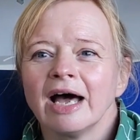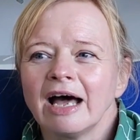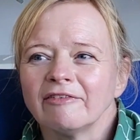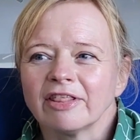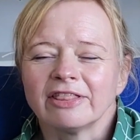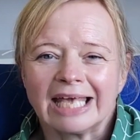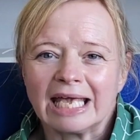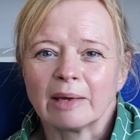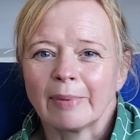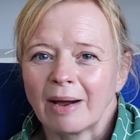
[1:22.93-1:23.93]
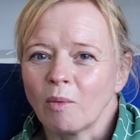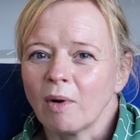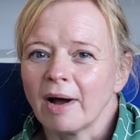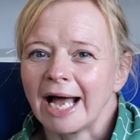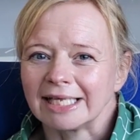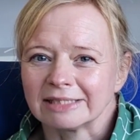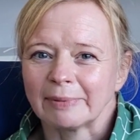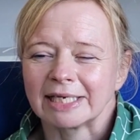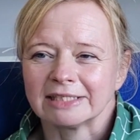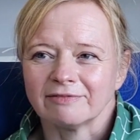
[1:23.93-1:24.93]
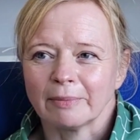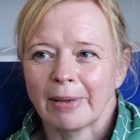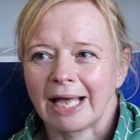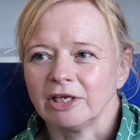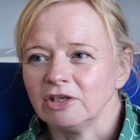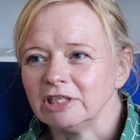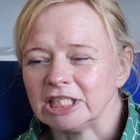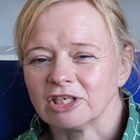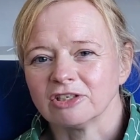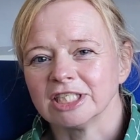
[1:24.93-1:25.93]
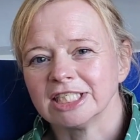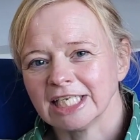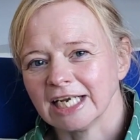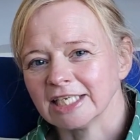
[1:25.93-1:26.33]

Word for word: have a think about what aspects of the pattern you need to consider.